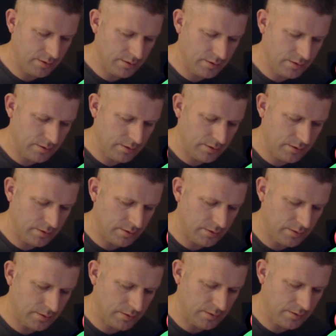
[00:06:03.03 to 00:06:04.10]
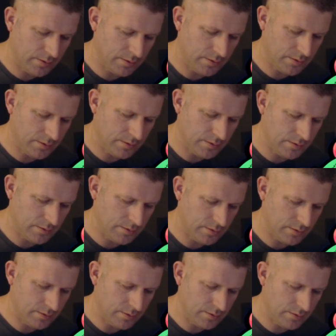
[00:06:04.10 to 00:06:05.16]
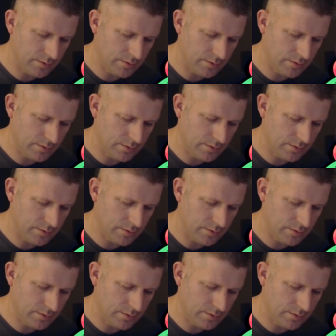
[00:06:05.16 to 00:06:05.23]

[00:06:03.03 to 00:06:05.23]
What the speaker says: [no speech]